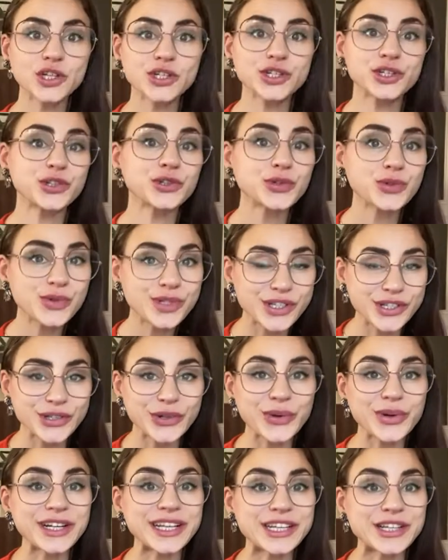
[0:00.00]
Choose
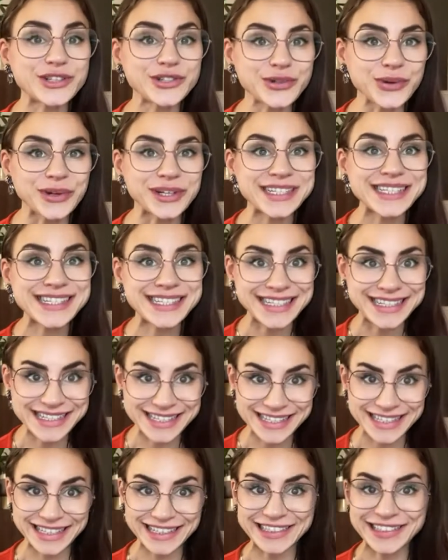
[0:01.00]
your endorsed
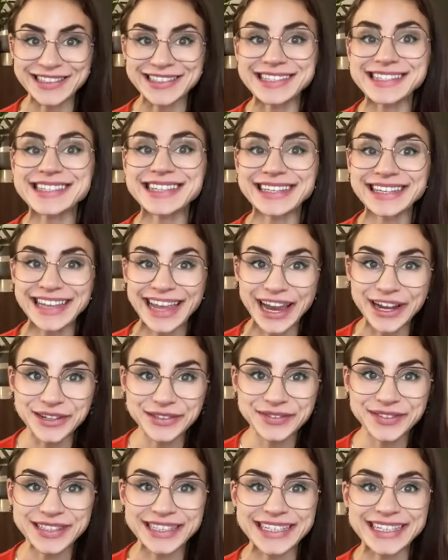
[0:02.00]
skills
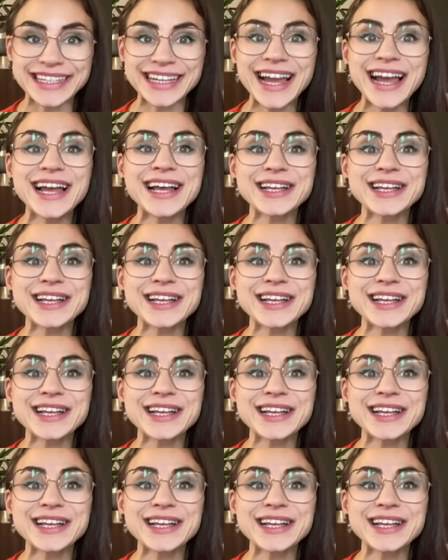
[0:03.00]
carefully.